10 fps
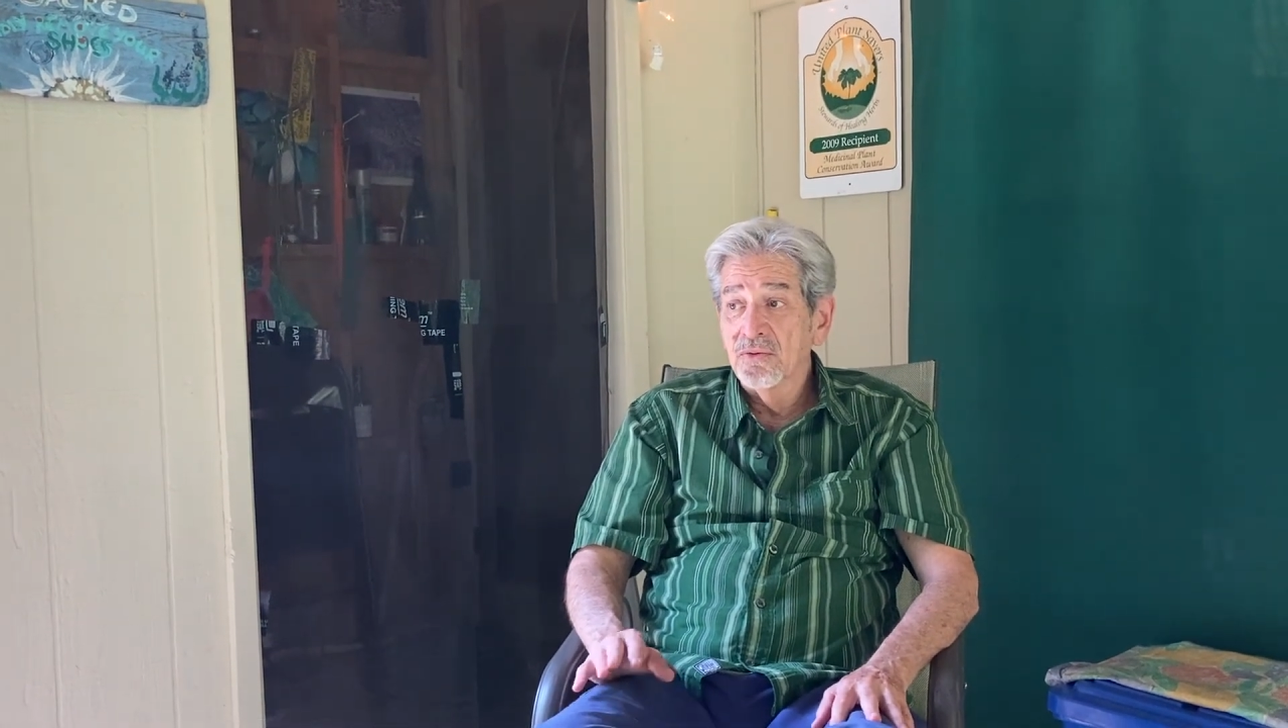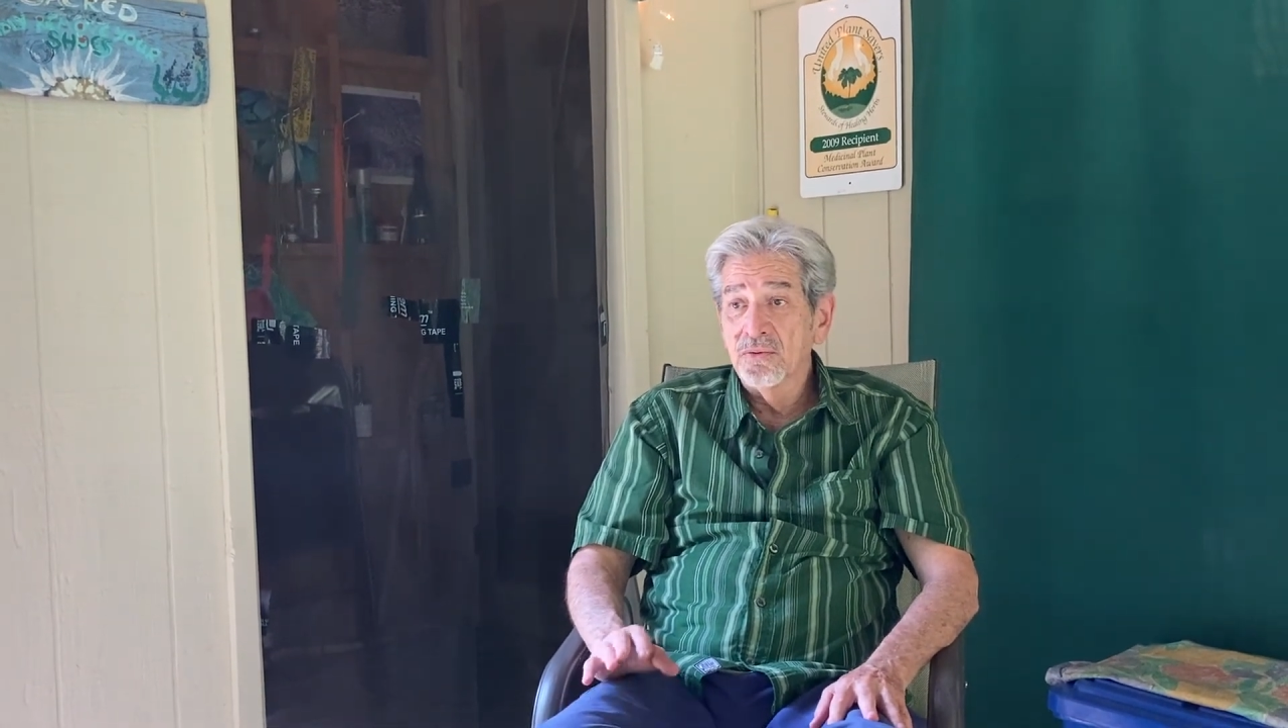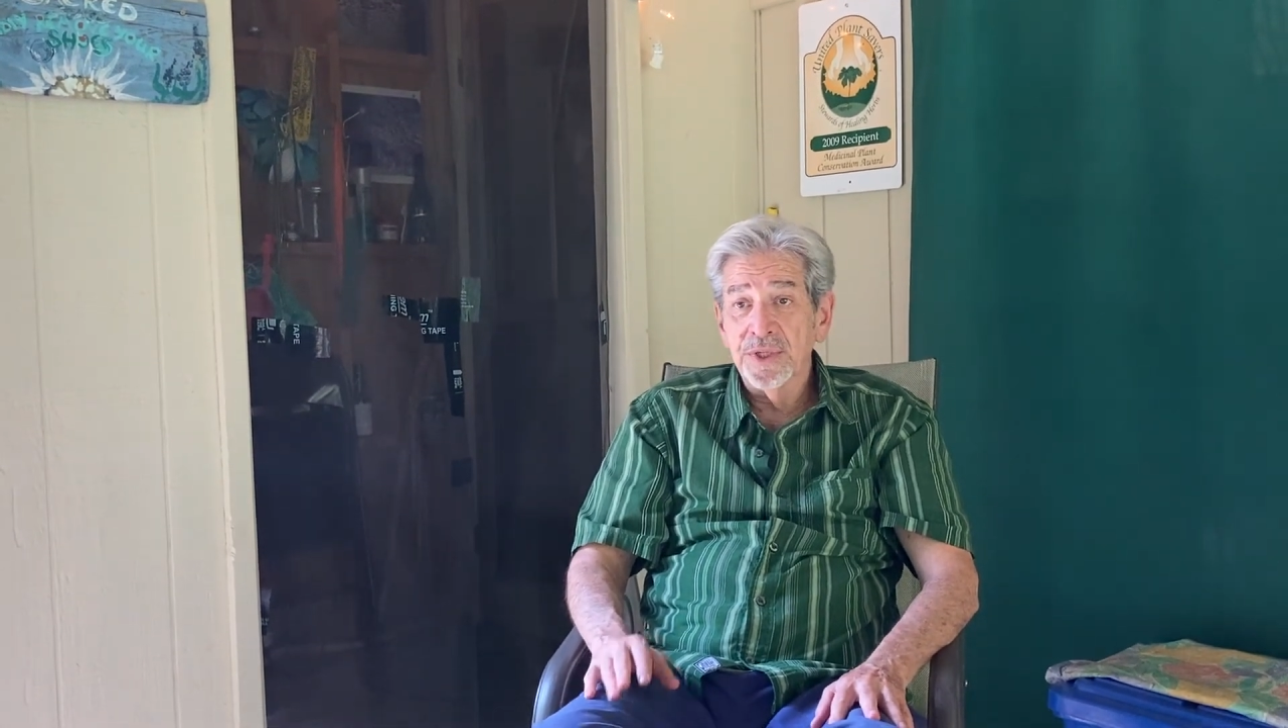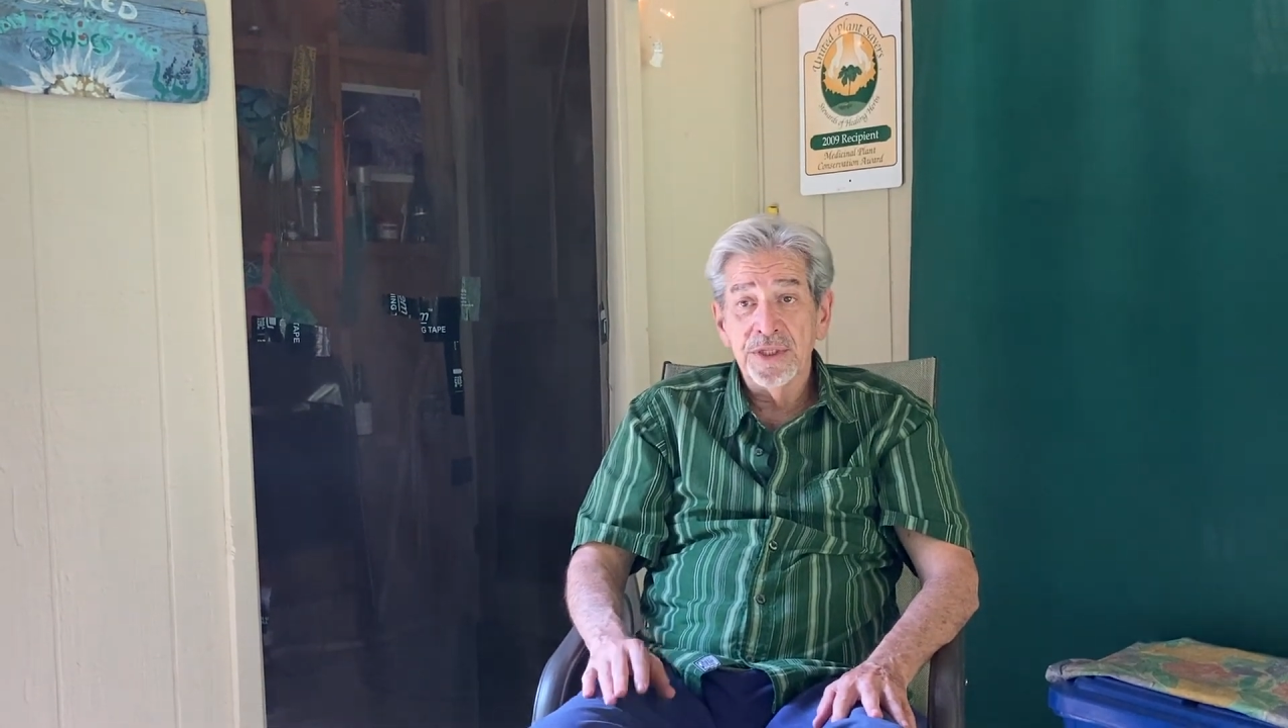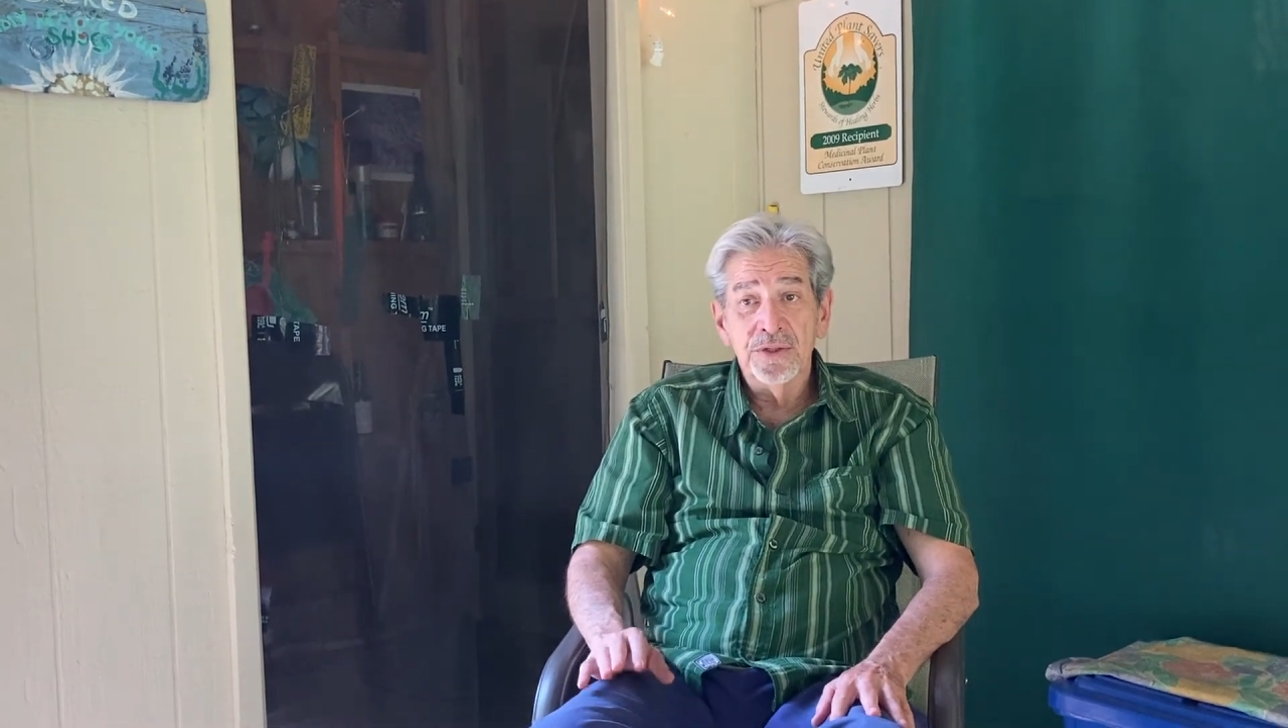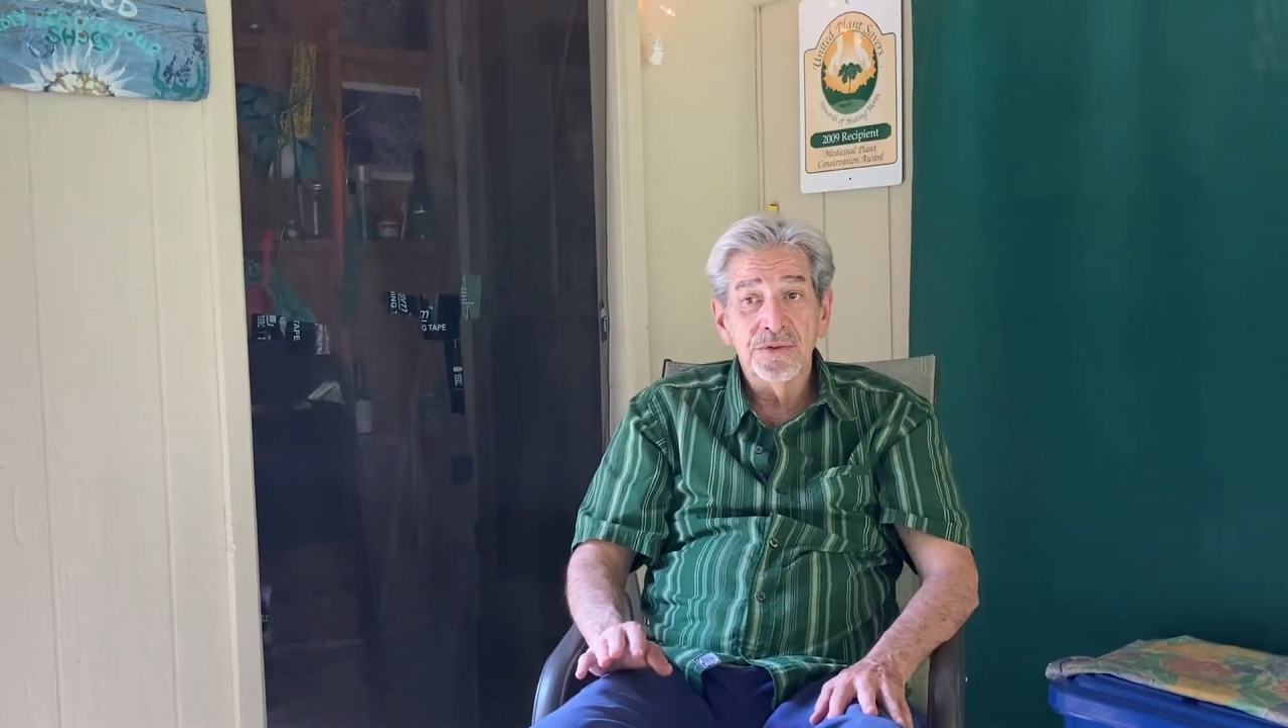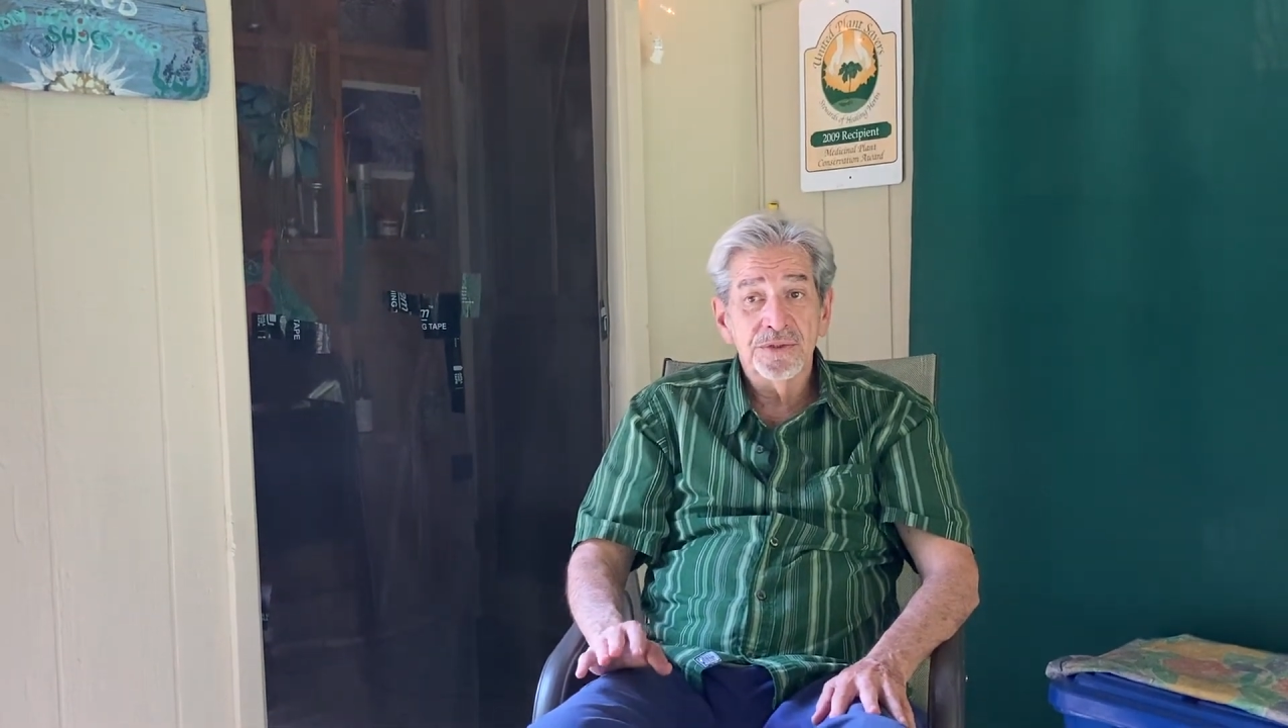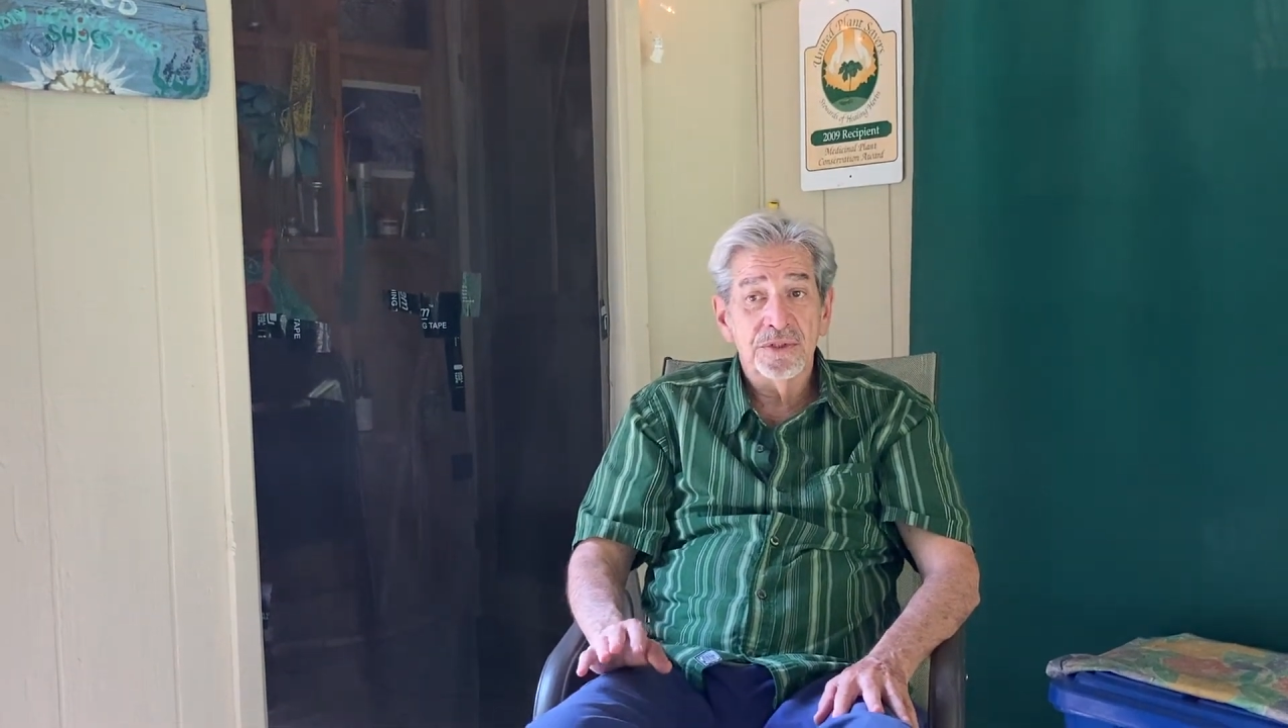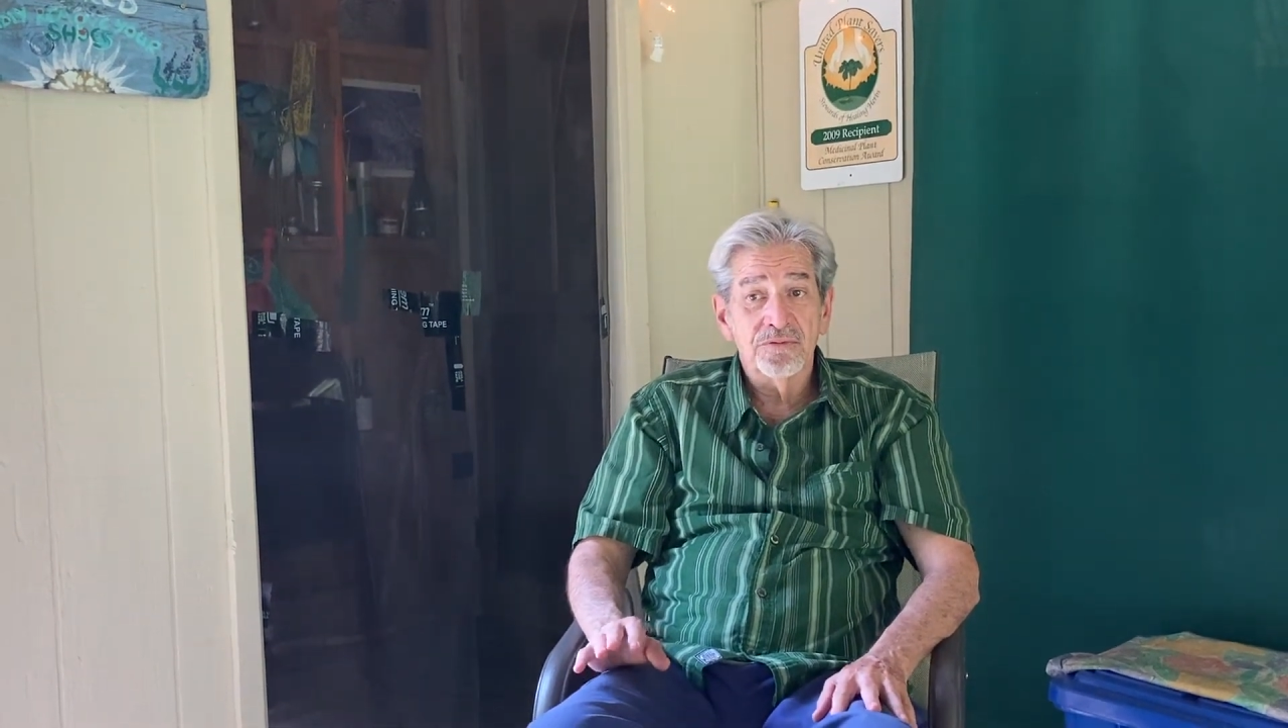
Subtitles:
we use